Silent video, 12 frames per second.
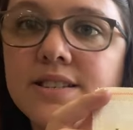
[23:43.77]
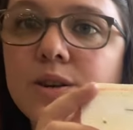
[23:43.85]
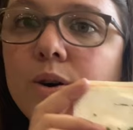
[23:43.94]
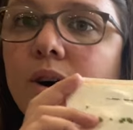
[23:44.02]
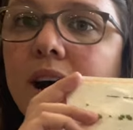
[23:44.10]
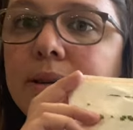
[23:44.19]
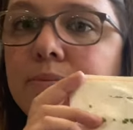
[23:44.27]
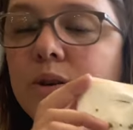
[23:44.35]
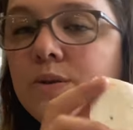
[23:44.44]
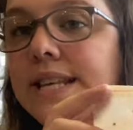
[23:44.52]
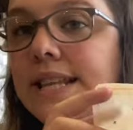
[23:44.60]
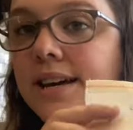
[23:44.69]
So I'm
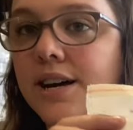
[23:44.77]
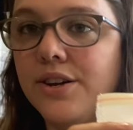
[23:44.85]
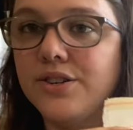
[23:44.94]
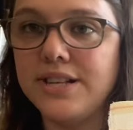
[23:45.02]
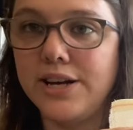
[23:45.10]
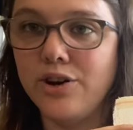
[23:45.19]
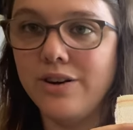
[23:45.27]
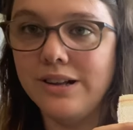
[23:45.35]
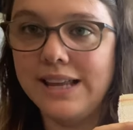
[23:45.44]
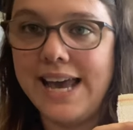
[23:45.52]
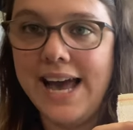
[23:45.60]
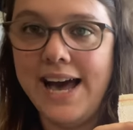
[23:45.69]
using the colors I
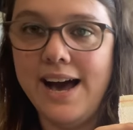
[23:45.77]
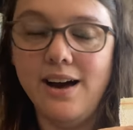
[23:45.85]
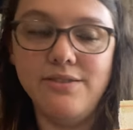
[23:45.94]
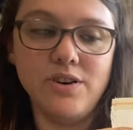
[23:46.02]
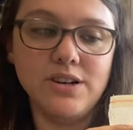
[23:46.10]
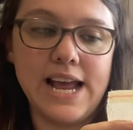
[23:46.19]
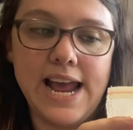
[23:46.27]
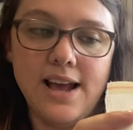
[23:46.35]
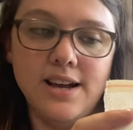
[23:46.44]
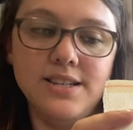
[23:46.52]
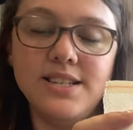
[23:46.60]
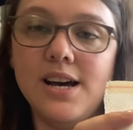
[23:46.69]
currently have on
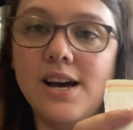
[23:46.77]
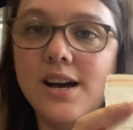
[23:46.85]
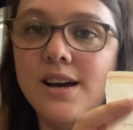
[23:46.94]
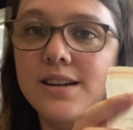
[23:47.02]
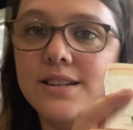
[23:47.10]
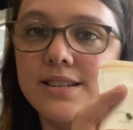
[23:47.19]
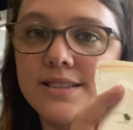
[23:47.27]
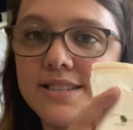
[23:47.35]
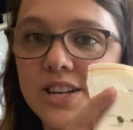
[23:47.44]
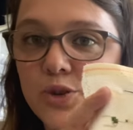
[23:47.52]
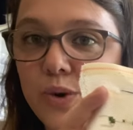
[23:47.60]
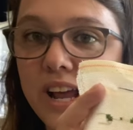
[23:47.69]
hand to
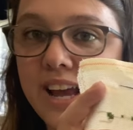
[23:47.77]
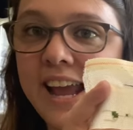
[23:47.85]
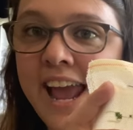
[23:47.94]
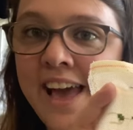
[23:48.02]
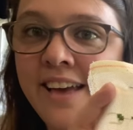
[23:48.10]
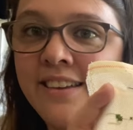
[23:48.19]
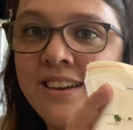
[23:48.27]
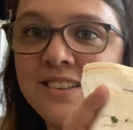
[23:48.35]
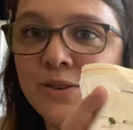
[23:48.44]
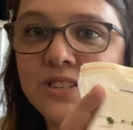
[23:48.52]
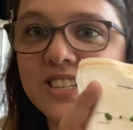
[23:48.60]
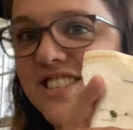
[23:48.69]
stitch what I can, because
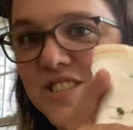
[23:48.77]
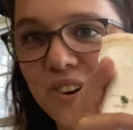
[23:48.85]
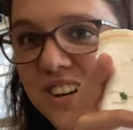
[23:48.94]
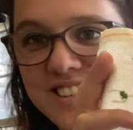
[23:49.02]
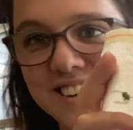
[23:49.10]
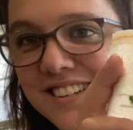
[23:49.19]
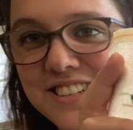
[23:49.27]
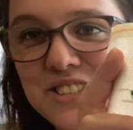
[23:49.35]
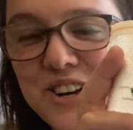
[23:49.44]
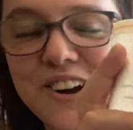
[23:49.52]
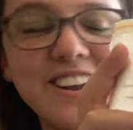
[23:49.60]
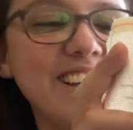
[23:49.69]
I was just so excited to
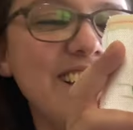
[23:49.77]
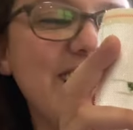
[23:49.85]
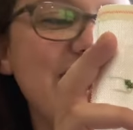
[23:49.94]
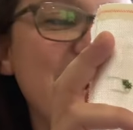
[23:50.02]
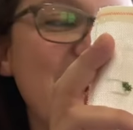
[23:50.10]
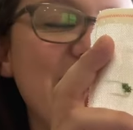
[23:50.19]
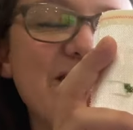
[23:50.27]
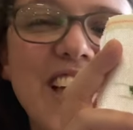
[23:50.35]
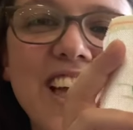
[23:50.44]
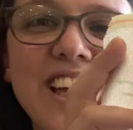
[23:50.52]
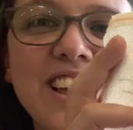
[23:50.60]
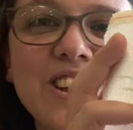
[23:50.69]
start it. And
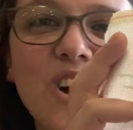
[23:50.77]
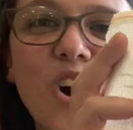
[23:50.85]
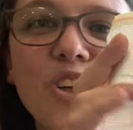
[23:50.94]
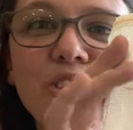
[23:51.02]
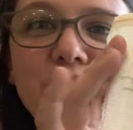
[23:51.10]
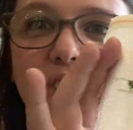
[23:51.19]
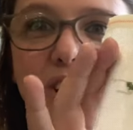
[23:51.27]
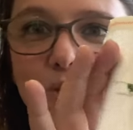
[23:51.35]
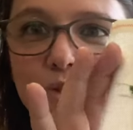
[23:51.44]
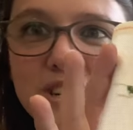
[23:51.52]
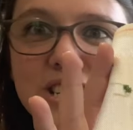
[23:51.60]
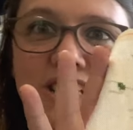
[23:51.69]
then all the fun
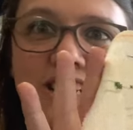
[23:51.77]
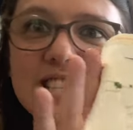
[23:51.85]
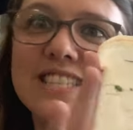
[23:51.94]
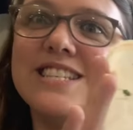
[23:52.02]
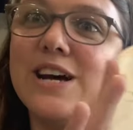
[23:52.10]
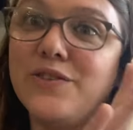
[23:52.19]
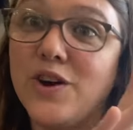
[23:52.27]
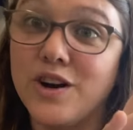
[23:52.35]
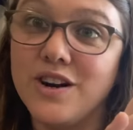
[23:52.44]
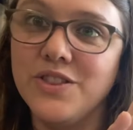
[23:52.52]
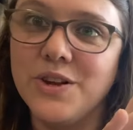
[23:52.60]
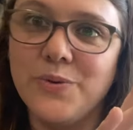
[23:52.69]
oranges and stuff are
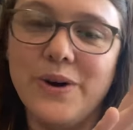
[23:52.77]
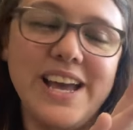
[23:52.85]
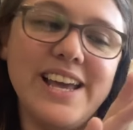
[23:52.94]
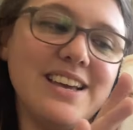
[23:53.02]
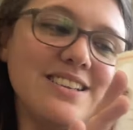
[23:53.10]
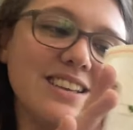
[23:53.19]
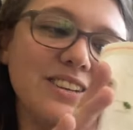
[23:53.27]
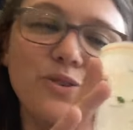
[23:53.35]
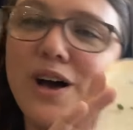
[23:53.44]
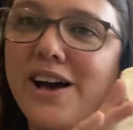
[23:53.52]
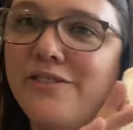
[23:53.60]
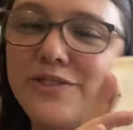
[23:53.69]
on their way because I
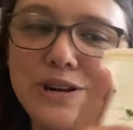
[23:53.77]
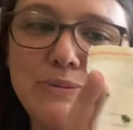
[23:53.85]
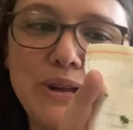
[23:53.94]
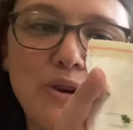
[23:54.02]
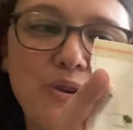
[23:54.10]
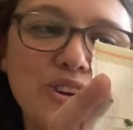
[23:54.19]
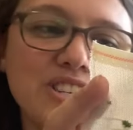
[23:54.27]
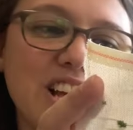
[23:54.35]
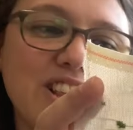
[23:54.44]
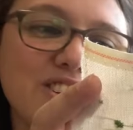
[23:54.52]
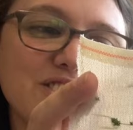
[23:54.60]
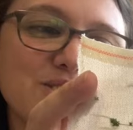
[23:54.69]
don't have very many orange
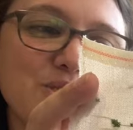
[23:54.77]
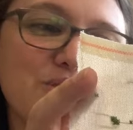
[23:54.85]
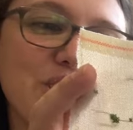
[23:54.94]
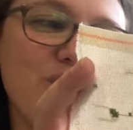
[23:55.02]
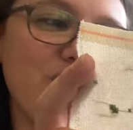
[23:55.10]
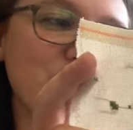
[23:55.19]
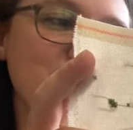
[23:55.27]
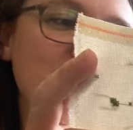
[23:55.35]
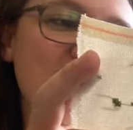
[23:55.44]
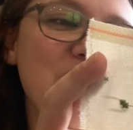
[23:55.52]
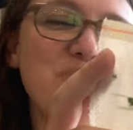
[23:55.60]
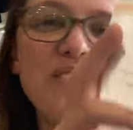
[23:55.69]
colors. So they're on their
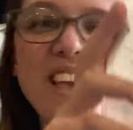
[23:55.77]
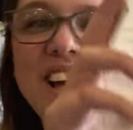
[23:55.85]
way.